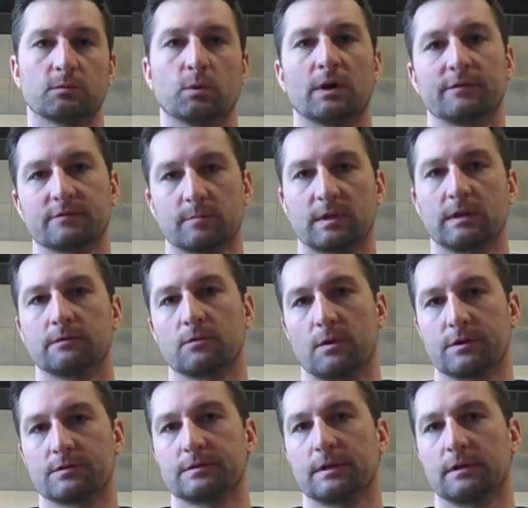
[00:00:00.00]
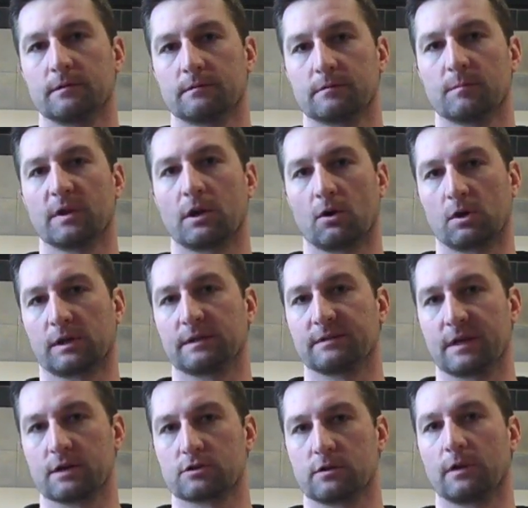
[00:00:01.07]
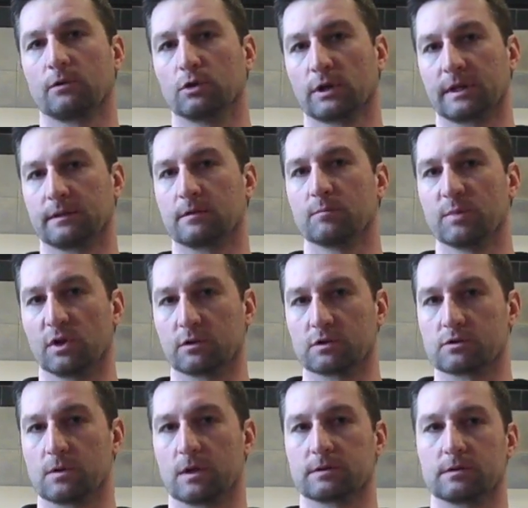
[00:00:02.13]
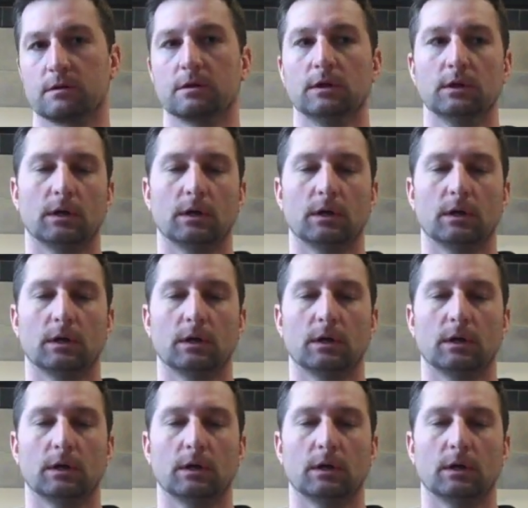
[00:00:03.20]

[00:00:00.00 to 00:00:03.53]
we'll have some kids that are interested in some of the architecture. they look at the building structure.